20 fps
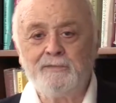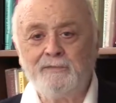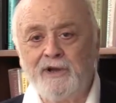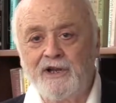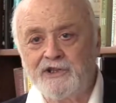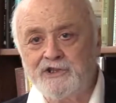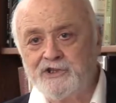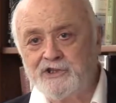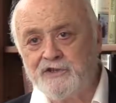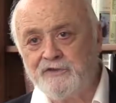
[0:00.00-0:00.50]

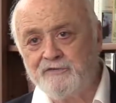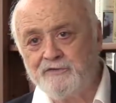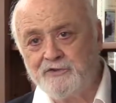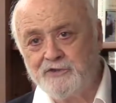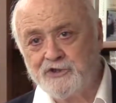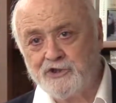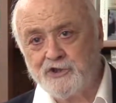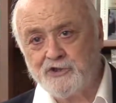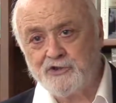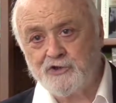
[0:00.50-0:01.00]
medicine
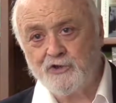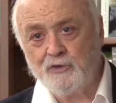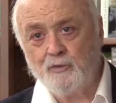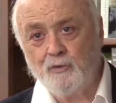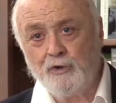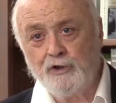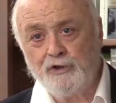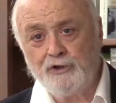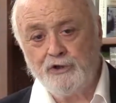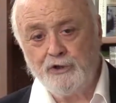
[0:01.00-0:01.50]
physician
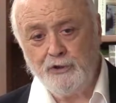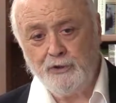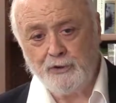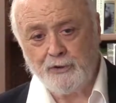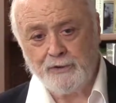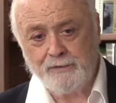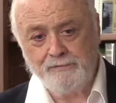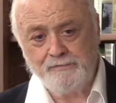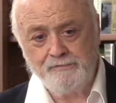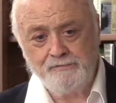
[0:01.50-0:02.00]
would
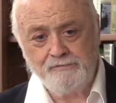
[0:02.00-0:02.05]
do.